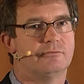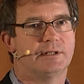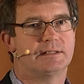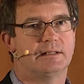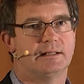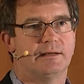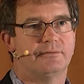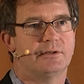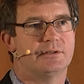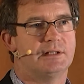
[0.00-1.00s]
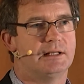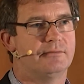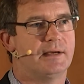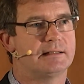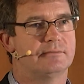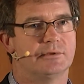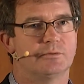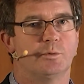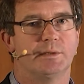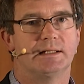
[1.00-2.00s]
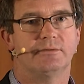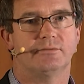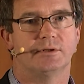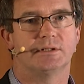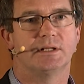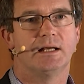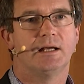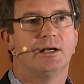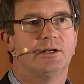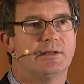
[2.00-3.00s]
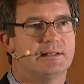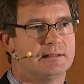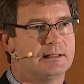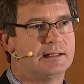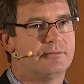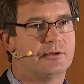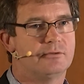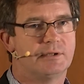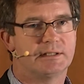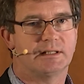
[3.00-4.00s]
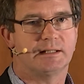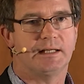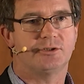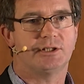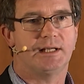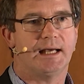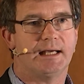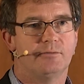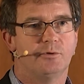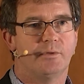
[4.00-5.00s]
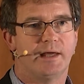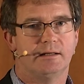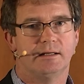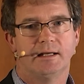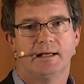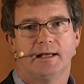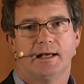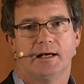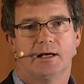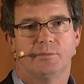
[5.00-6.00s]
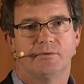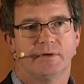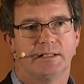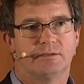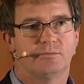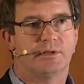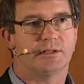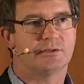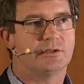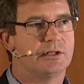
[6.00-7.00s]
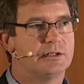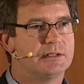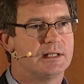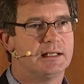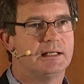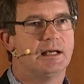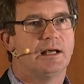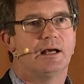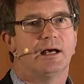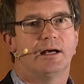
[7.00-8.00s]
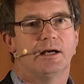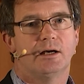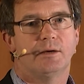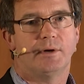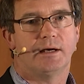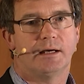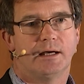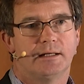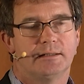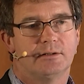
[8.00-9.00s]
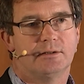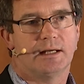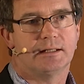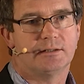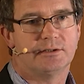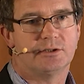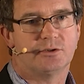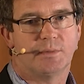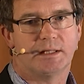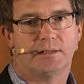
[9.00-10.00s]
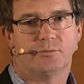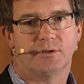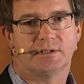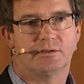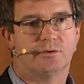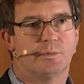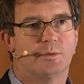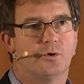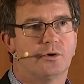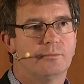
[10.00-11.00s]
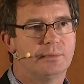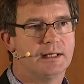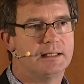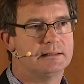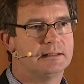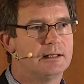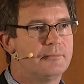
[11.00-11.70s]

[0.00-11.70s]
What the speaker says: risk that efficacy and effectiveness will be different, there's a significant risk that HTA will then be faced with uncertainty and a decision-making process which will be more complicated.